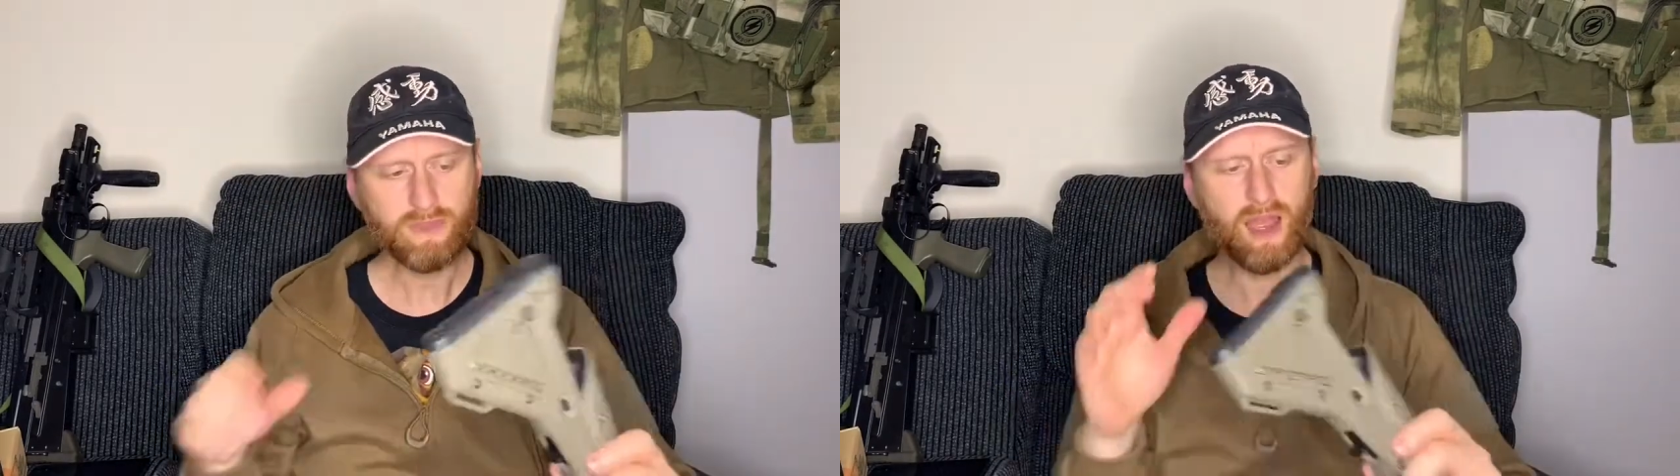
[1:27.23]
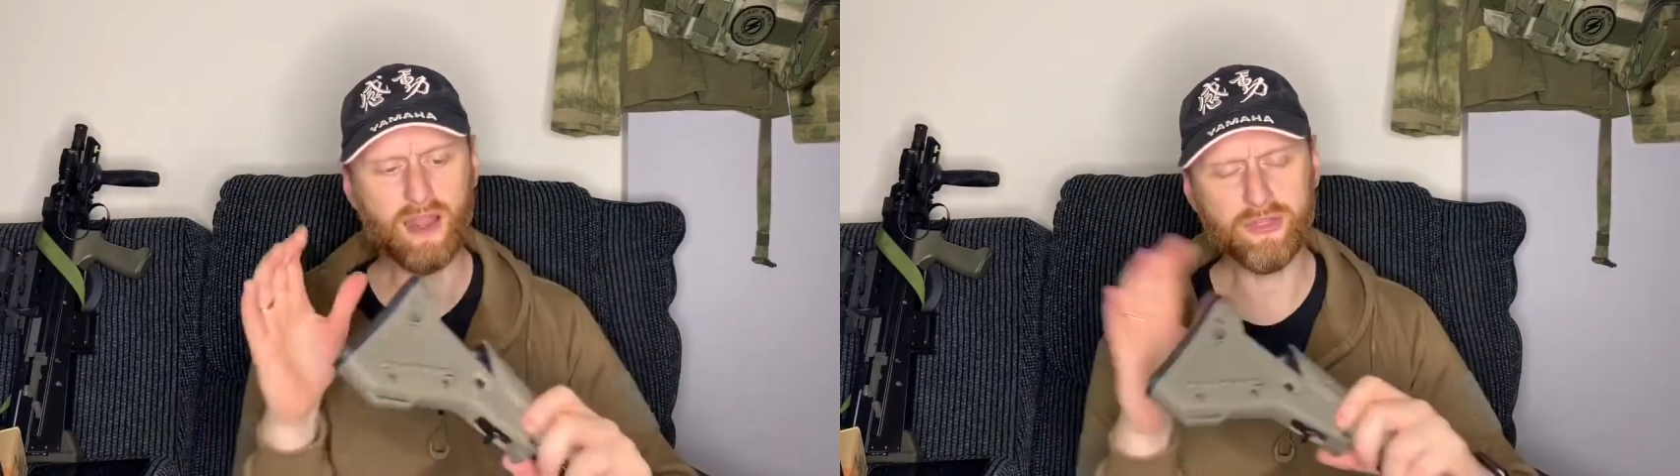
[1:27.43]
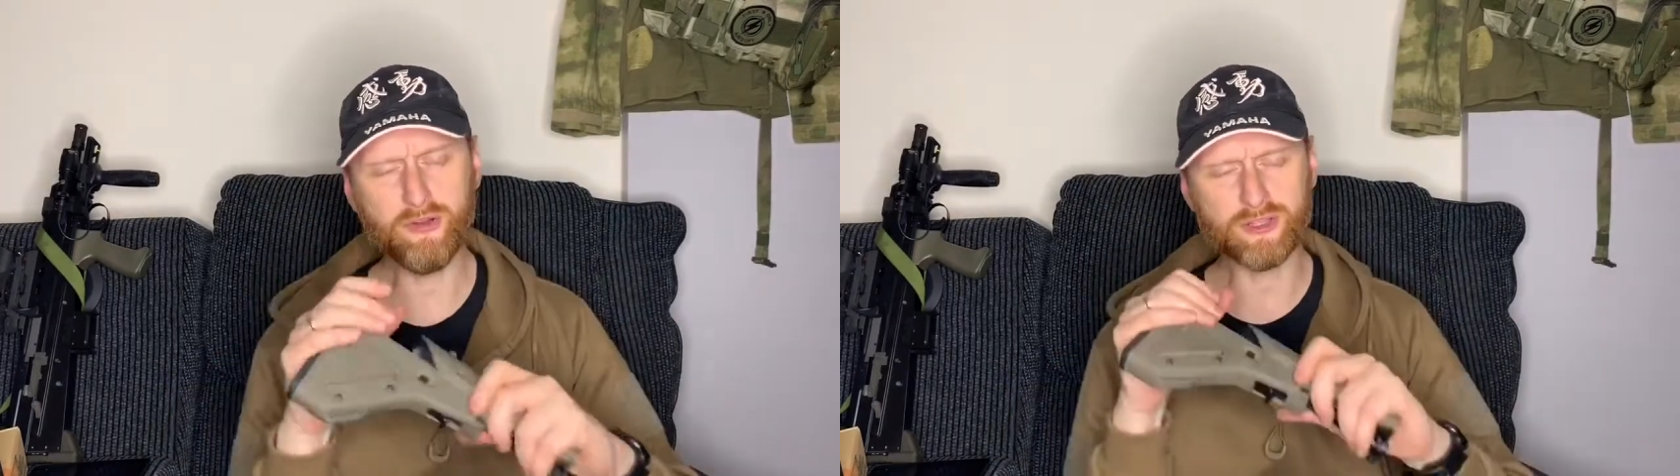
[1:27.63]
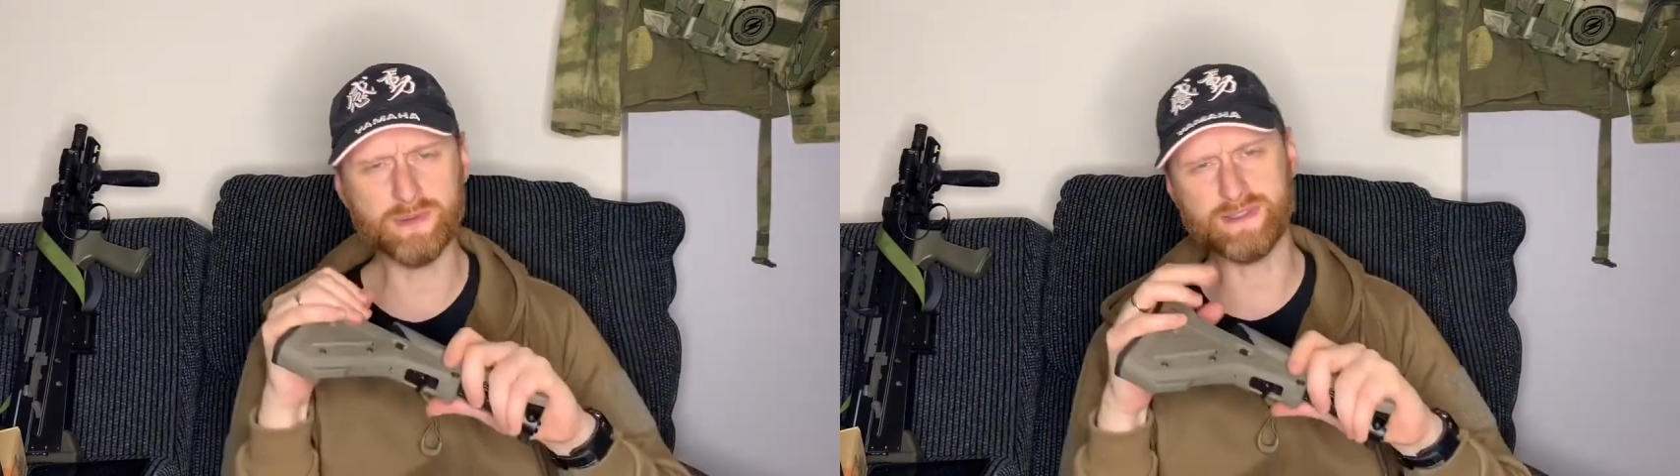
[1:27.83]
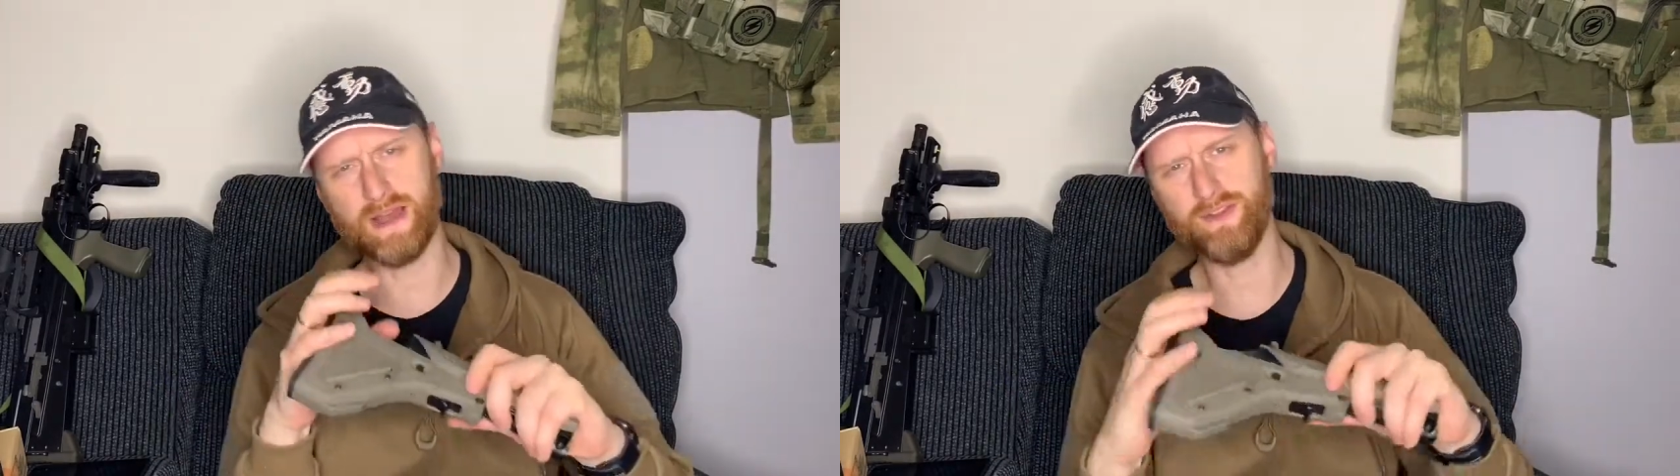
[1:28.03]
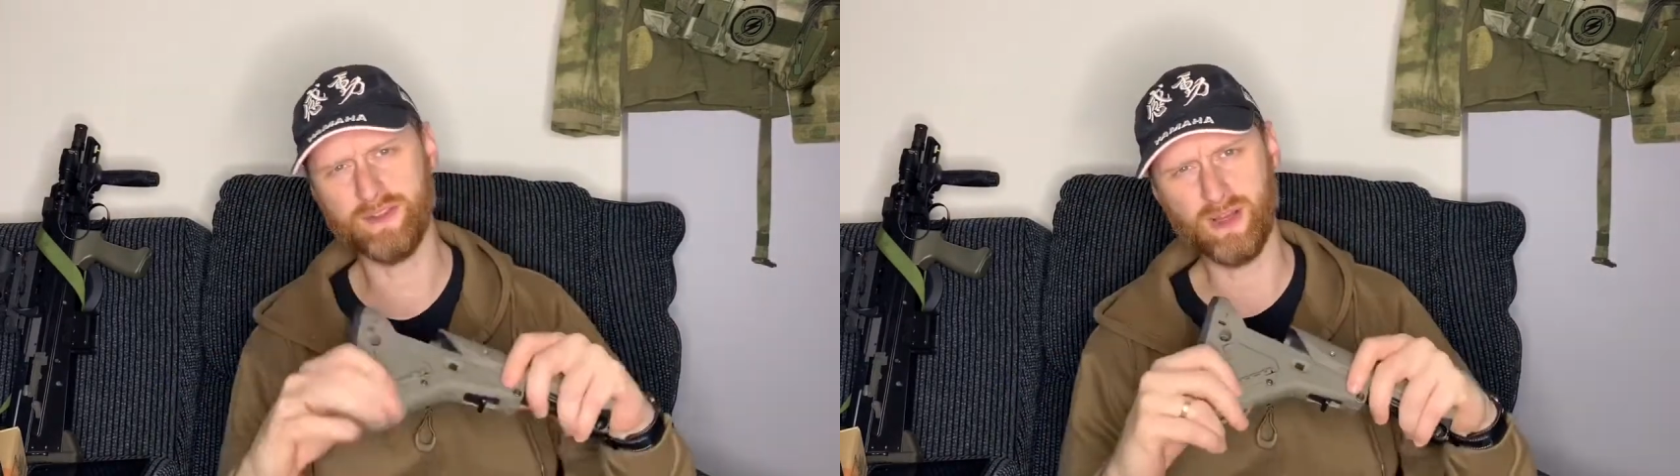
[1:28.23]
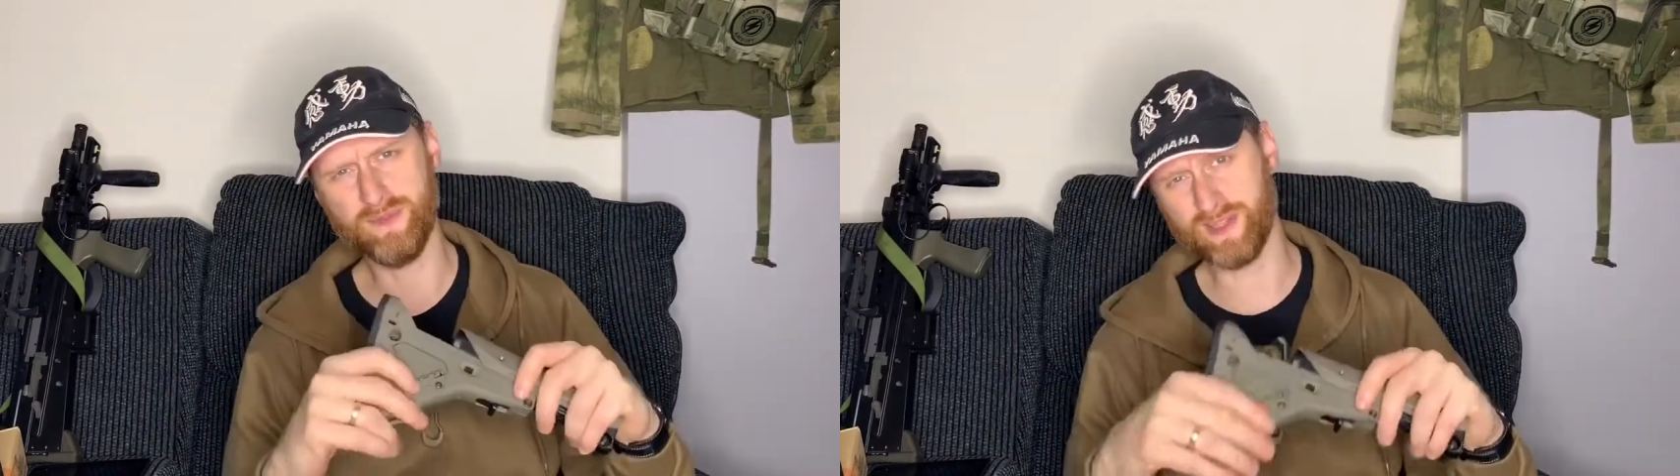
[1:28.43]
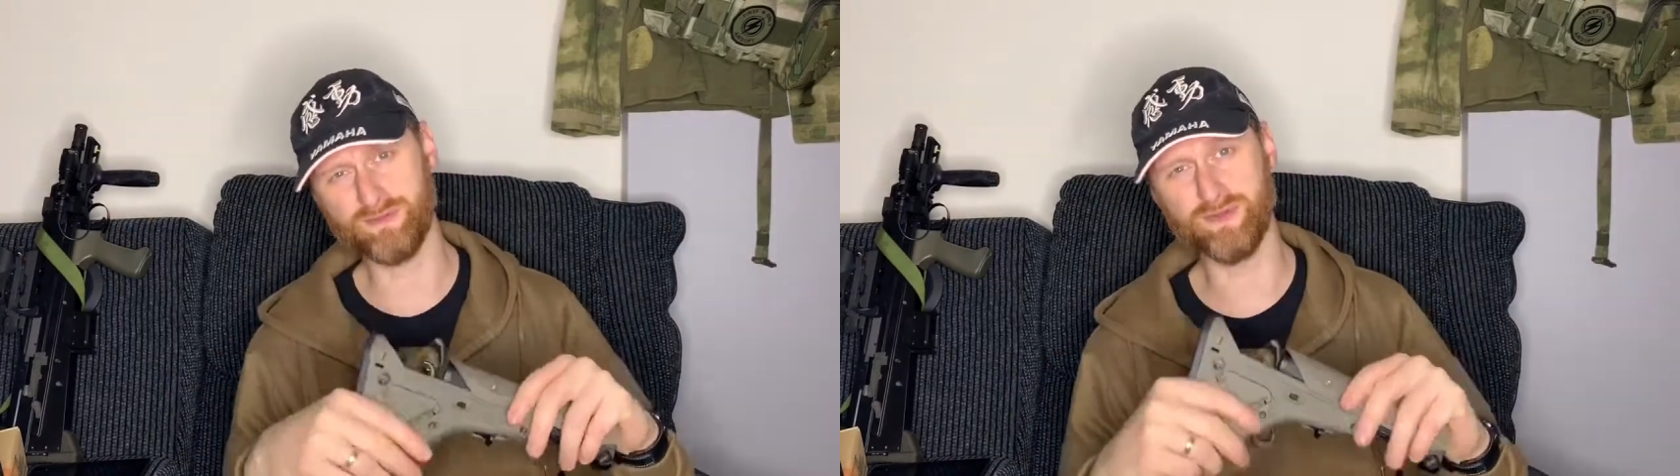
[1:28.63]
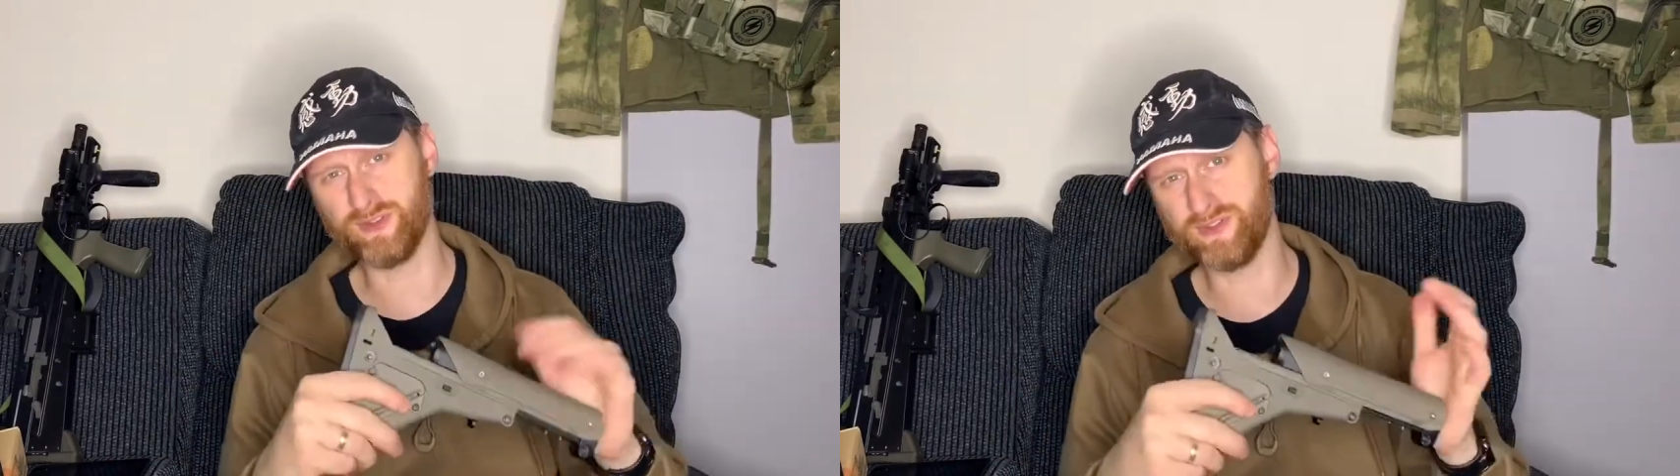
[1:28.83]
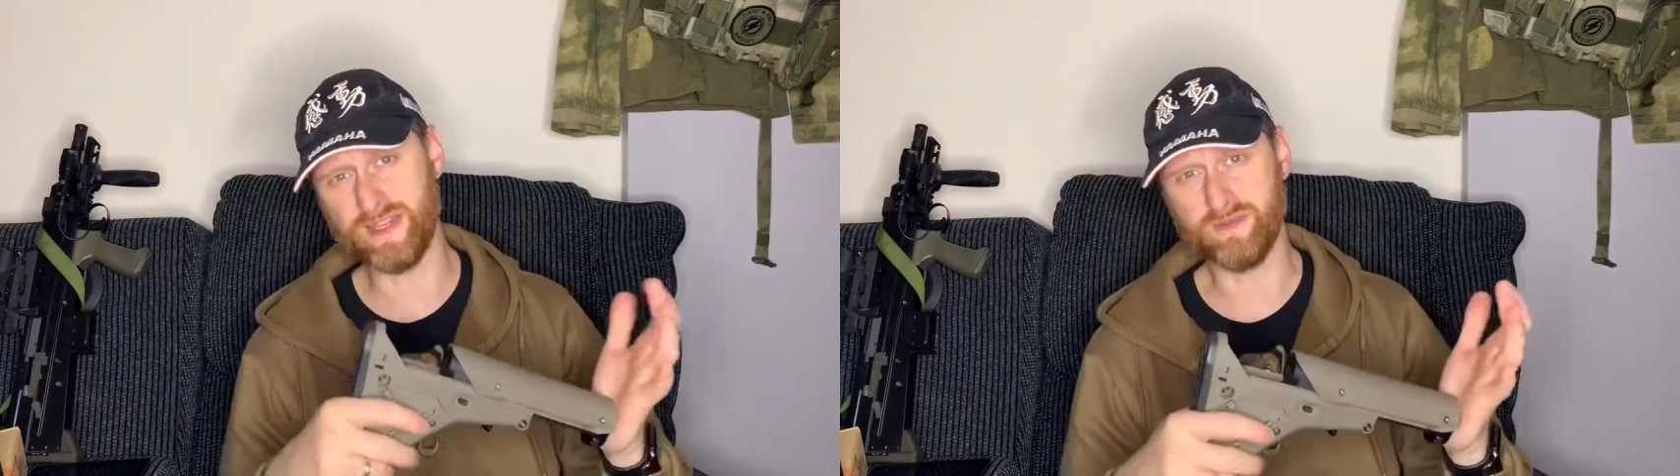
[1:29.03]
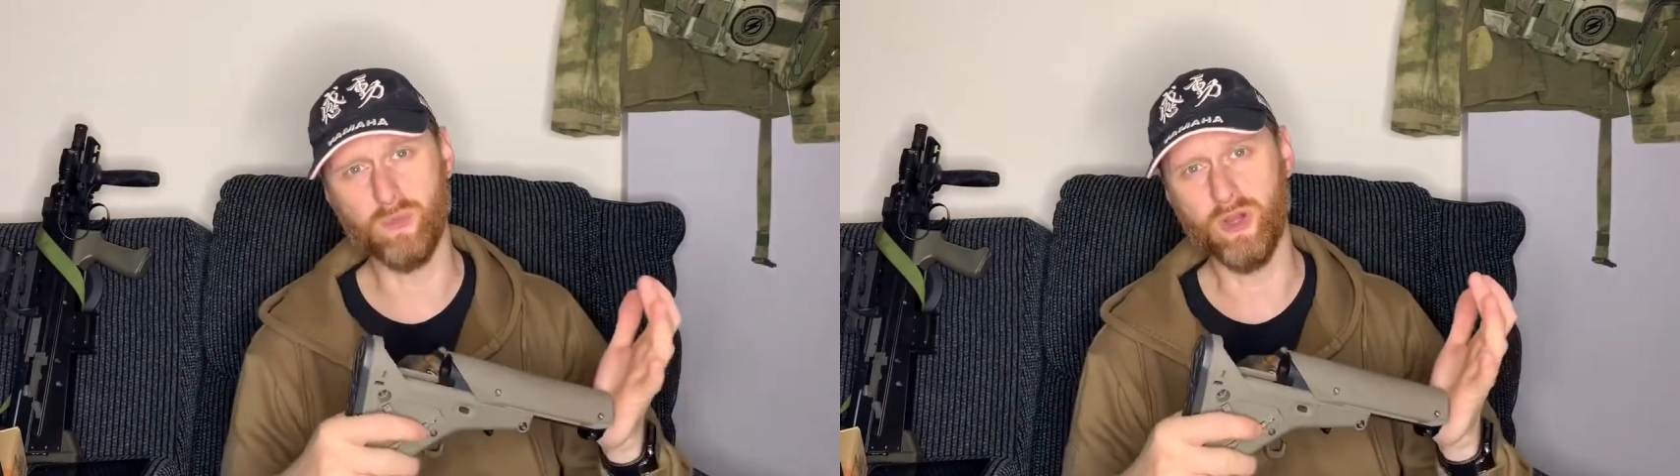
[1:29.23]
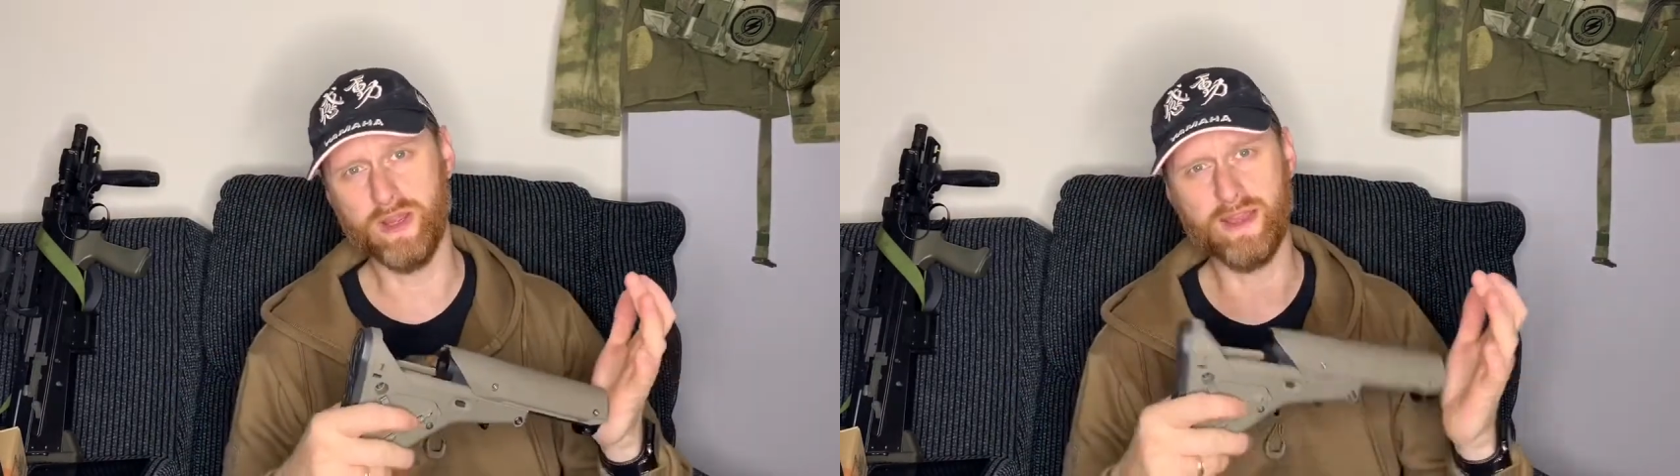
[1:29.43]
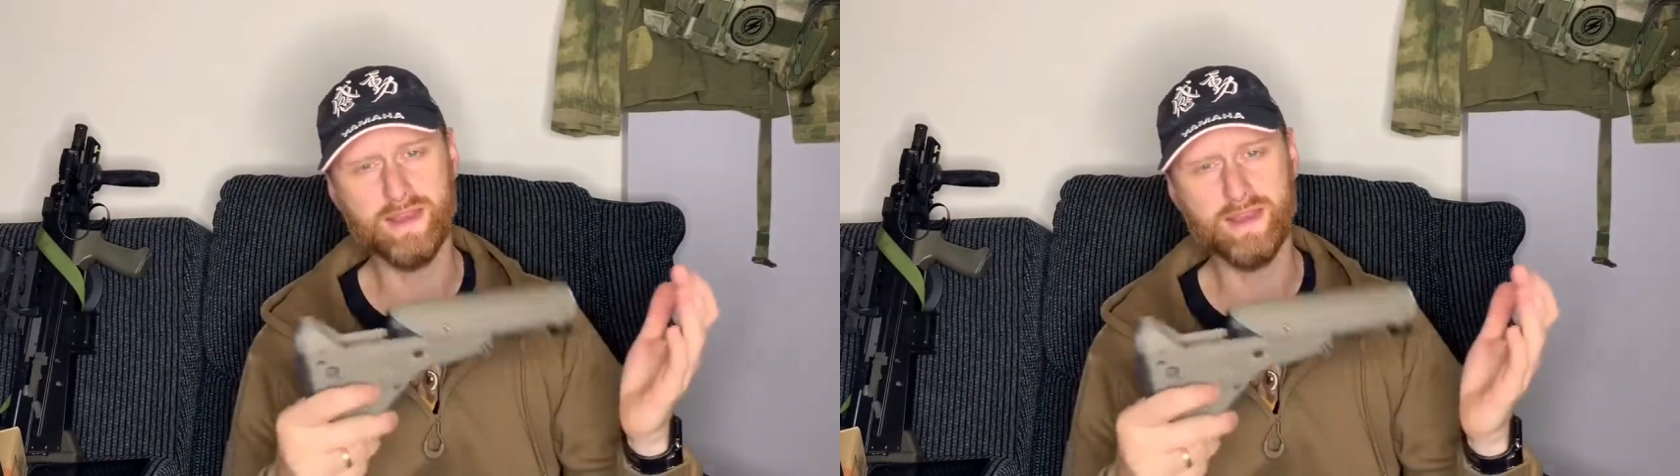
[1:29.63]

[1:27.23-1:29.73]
And I thought to myself at the time, this route just isn't working.